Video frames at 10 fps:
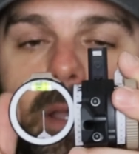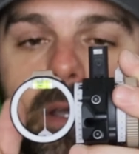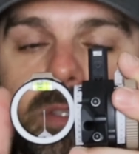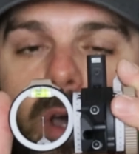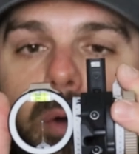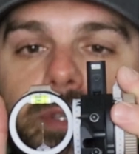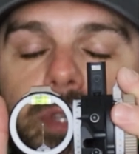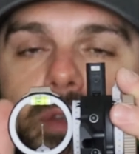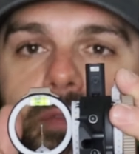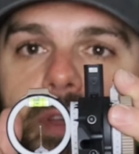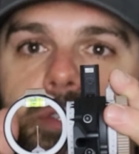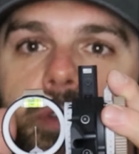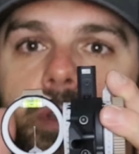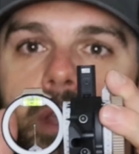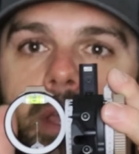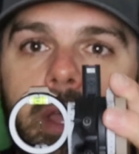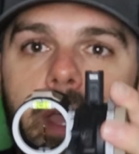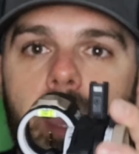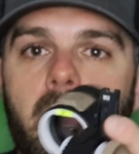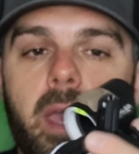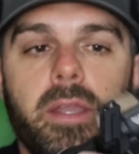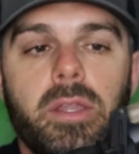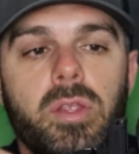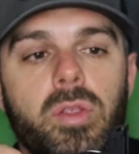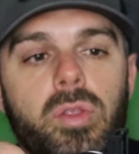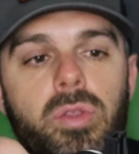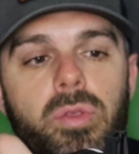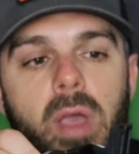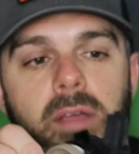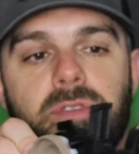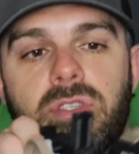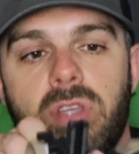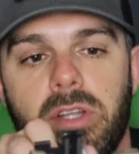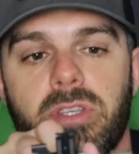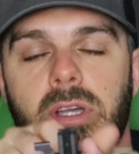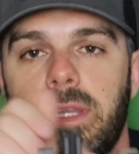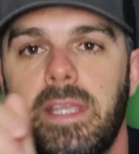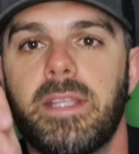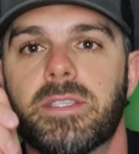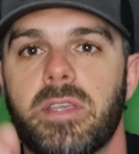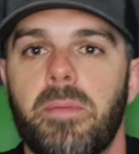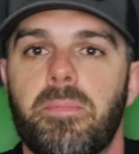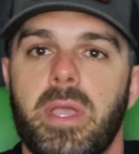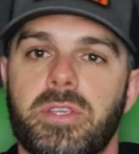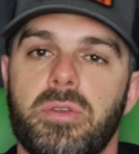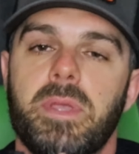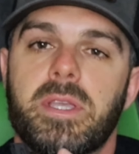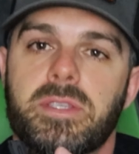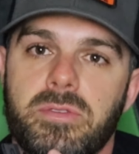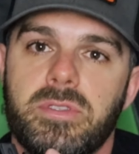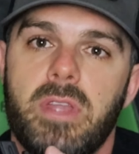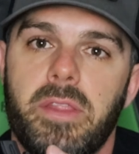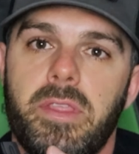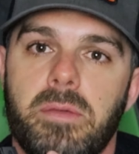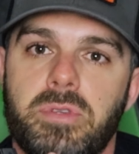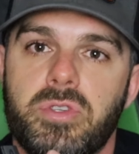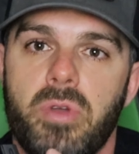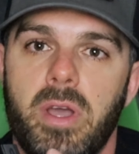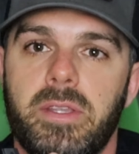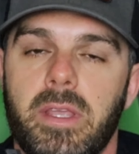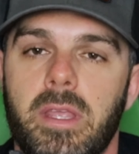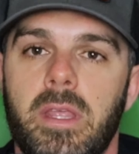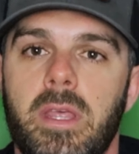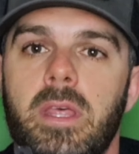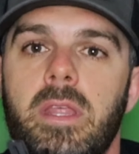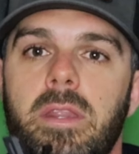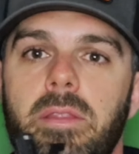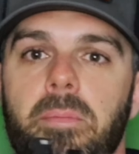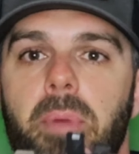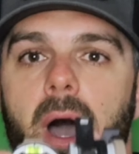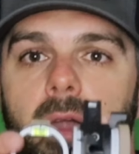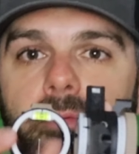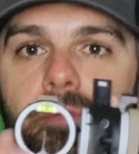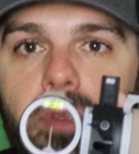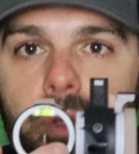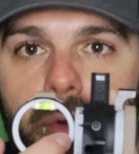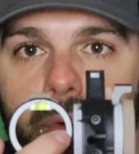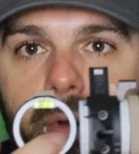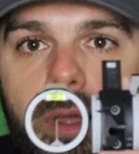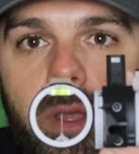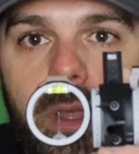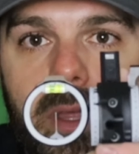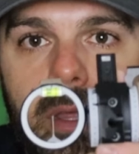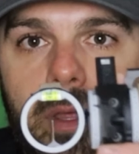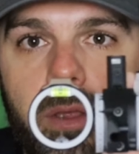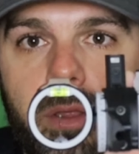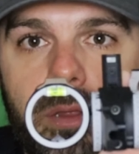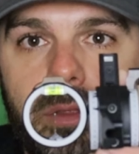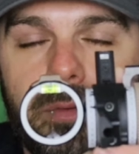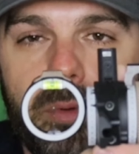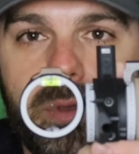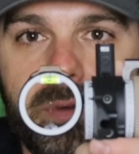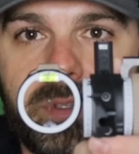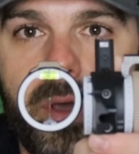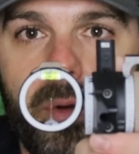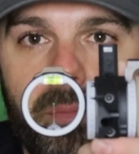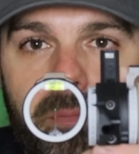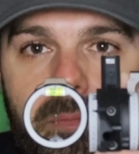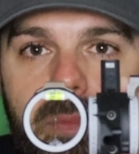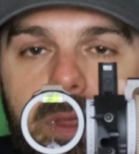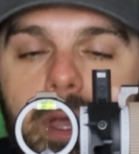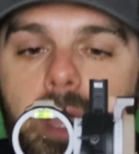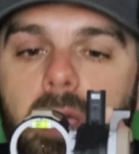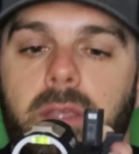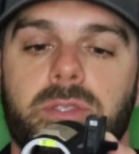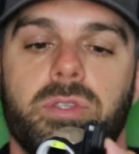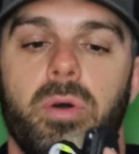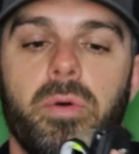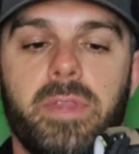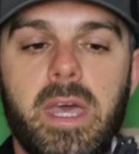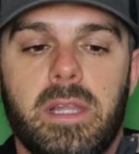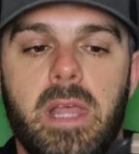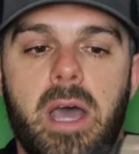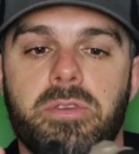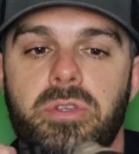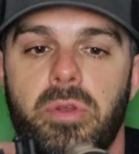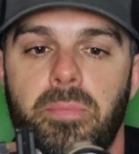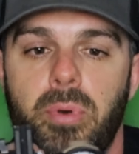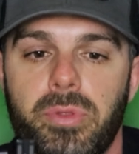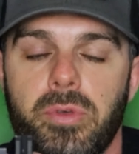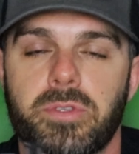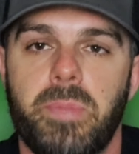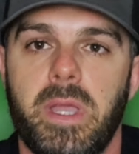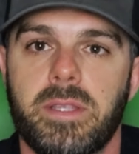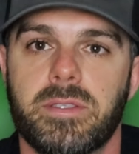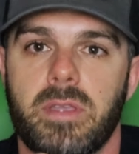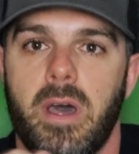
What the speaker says: it's always in your vision, and you have such a clean sight picture because there's nothing obstructing the bottom view through your scope. So that allows you to put those pins